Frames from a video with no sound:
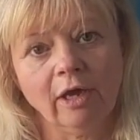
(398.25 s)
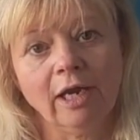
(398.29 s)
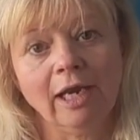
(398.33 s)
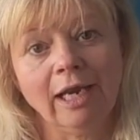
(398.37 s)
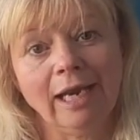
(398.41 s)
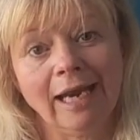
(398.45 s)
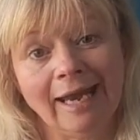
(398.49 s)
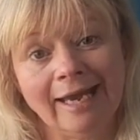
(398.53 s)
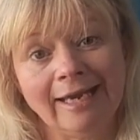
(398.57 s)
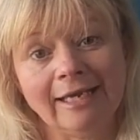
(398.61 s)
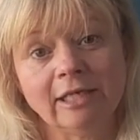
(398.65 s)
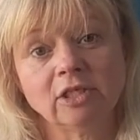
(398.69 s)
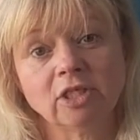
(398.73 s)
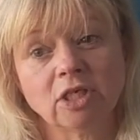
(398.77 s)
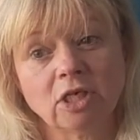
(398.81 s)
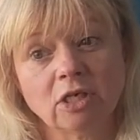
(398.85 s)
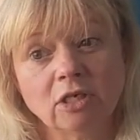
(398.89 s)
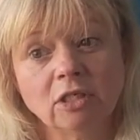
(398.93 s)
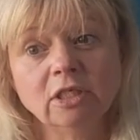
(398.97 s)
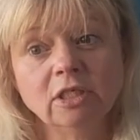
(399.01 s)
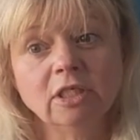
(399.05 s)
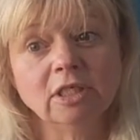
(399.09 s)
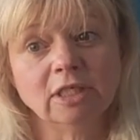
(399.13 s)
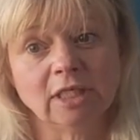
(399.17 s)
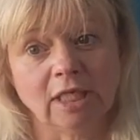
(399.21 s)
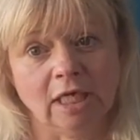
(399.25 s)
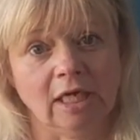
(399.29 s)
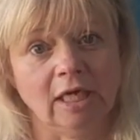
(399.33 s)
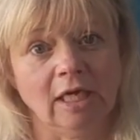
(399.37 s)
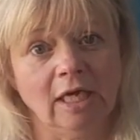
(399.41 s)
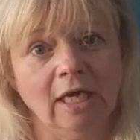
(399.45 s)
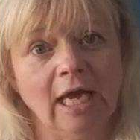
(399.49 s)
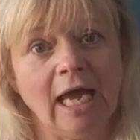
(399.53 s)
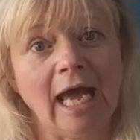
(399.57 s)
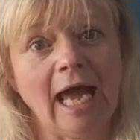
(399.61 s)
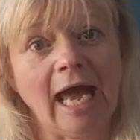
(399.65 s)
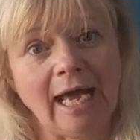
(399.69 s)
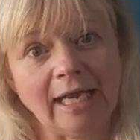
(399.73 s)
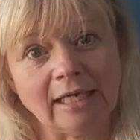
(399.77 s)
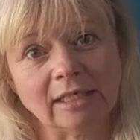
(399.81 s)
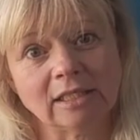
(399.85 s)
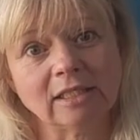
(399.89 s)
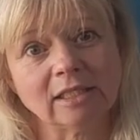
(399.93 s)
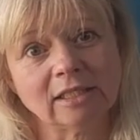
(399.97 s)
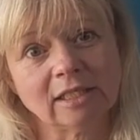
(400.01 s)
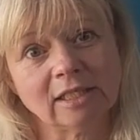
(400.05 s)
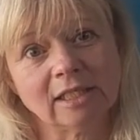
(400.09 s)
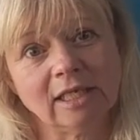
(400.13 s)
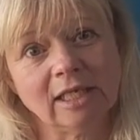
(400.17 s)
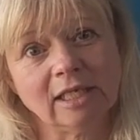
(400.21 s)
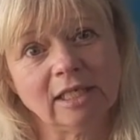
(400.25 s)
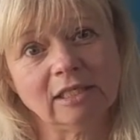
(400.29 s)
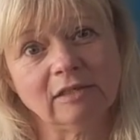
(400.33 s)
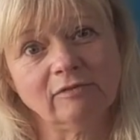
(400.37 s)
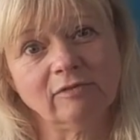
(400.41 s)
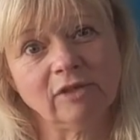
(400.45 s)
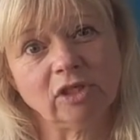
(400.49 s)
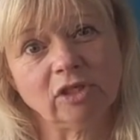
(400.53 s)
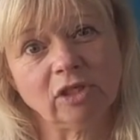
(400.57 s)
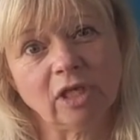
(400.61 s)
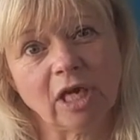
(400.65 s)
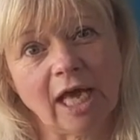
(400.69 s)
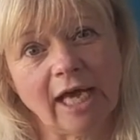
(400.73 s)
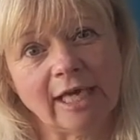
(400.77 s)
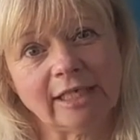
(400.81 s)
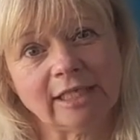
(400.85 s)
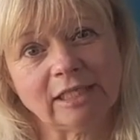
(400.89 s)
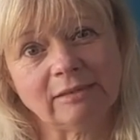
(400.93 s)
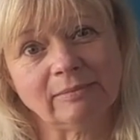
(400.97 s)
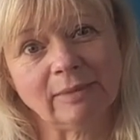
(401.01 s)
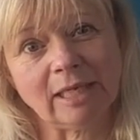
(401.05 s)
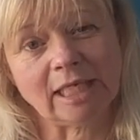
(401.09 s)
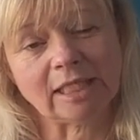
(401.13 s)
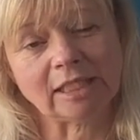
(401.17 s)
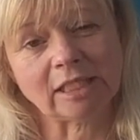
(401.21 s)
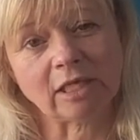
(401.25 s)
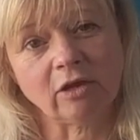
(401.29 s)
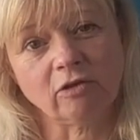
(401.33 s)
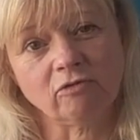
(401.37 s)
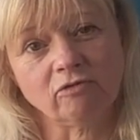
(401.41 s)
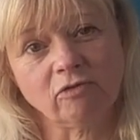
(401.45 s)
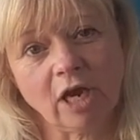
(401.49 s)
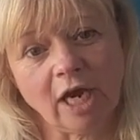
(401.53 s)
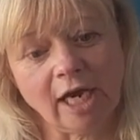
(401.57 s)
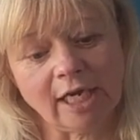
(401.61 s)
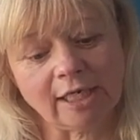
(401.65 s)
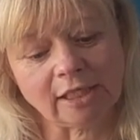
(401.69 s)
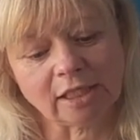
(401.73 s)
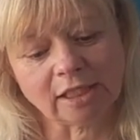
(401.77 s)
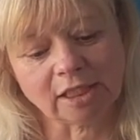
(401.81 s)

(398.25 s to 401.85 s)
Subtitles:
layered under, and as an individual item in its own right.